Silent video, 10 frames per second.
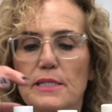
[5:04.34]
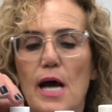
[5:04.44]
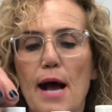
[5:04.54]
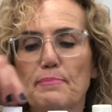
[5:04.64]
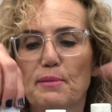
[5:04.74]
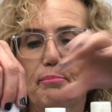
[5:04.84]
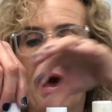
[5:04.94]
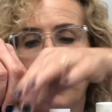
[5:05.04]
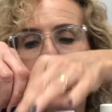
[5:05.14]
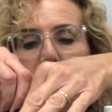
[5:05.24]
tops
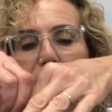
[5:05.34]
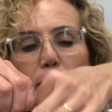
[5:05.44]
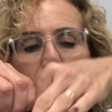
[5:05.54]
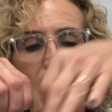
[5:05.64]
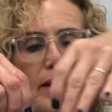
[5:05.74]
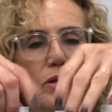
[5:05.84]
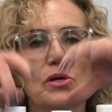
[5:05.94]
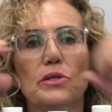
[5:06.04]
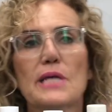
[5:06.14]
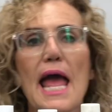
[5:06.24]
back on the
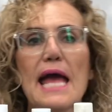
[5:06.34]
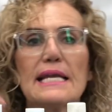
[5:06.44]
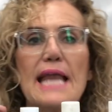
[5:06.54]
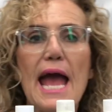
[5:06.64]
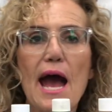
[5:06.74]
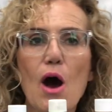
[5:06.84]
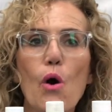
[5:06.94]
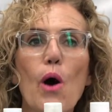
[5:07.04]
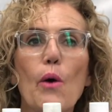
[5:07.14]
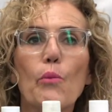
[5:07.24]
bottles and
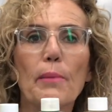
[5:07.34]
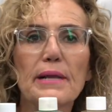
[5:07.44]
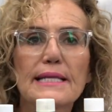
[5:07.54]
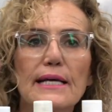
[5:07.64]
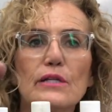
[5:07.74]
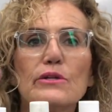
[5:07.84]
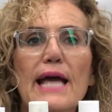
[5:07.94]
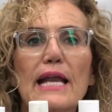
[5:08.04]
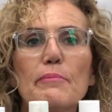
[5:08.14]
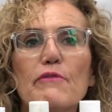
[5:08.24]
now I'm gonna take a look
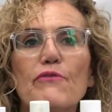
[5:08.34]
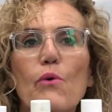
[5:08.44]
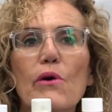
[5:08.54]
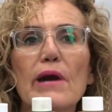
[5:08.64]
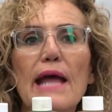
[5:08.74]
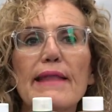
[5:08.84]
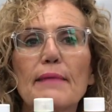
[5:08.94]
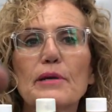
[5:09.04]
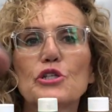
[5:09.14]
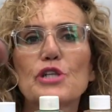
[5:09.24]
at it before and then
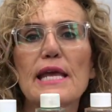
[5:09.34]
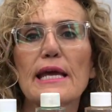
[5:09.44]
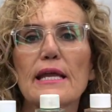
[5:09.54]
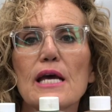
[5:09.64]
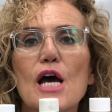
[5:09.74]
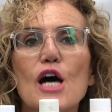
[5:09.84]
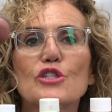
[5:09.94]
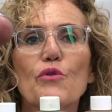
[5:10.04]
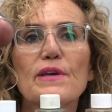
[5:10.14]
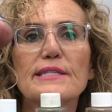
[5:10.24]
I'm gonna shake it.
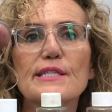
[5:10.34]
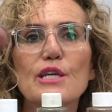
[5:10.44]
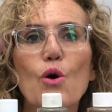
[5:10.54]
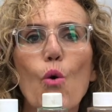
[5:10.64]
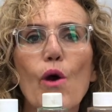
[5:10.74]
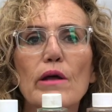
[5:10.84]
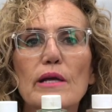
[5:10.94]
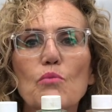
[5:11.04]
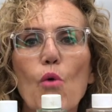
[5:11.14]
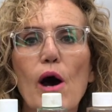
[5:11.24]
So this is the oil
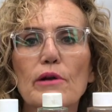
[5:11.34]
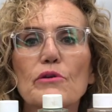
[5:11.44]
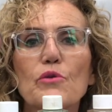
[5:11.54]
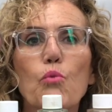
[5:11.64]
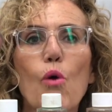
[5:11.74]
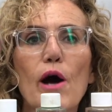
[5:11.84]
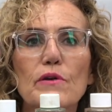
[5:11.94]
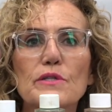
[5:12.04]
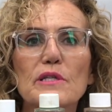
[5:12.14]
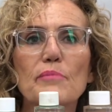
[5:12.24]
and water, the
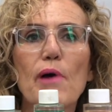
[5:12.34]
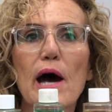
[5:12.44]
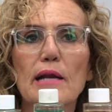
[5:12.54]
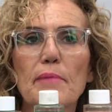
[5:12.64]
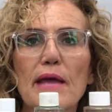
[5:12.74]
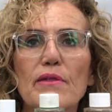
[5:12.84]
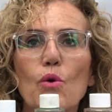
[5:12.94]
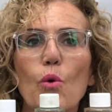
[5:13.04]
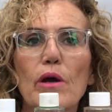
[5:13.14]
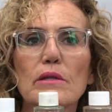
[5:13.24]
water's on the bottom and the
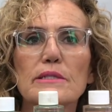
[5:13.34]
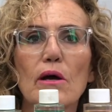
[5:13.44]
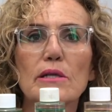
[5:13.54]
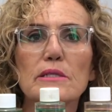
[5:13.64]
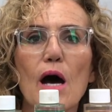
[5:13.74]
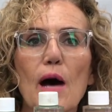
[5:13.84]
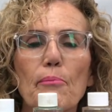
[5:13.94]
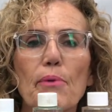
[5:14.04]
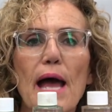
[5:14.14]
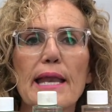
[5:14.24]
oil is on
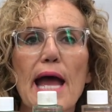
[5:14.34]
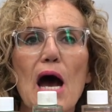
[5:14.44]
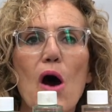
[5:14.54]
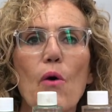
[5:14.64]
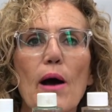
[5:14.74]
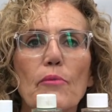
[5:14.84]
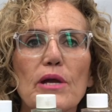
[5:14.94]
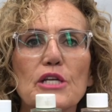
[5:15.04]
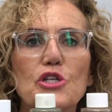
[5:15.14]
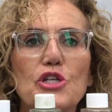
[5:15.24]
top. And now I'm
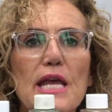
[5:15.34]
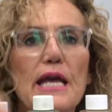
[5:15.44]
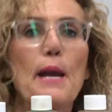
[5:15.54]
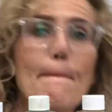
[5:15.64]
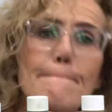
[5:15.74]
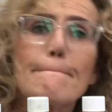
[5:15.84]
gonna shake it.